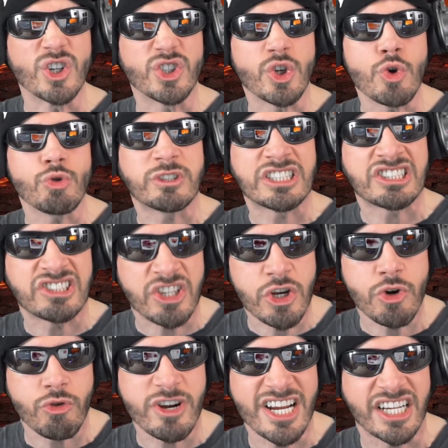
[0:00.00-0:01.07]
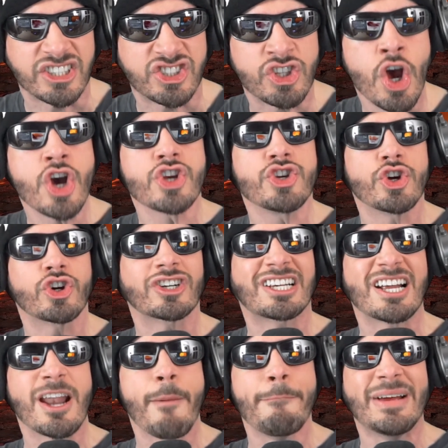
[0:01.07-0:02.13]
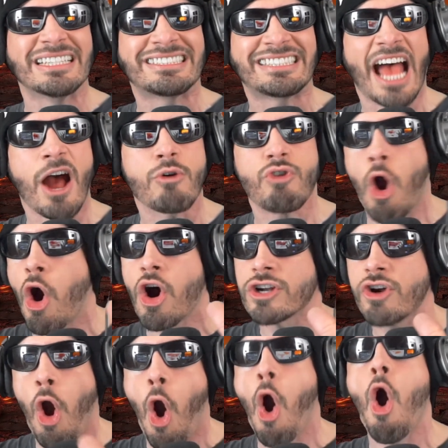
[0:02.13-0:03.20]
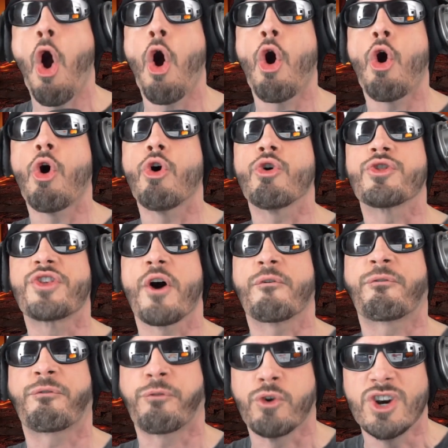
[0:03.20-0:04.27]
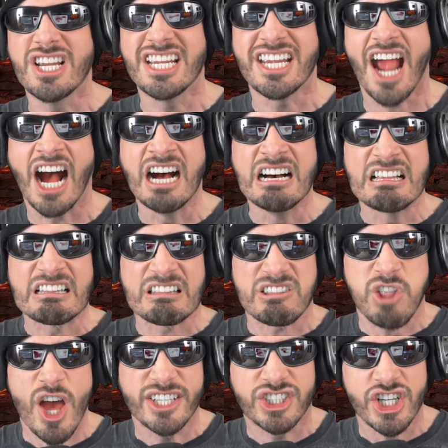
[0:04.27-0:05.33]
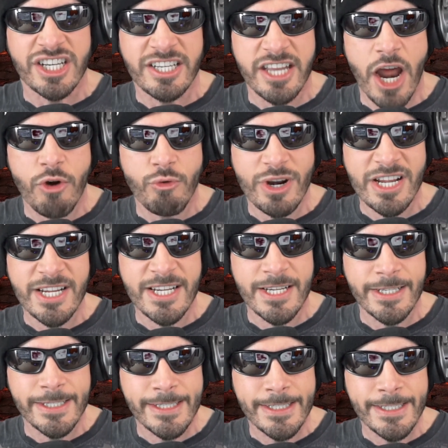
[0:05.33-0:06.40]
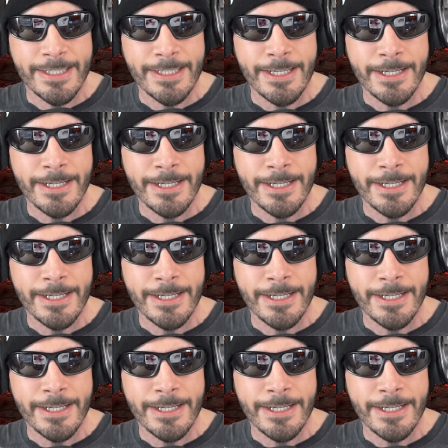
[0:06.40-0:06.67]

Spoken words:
you serious? You're gonna miss out on all the free legendaries.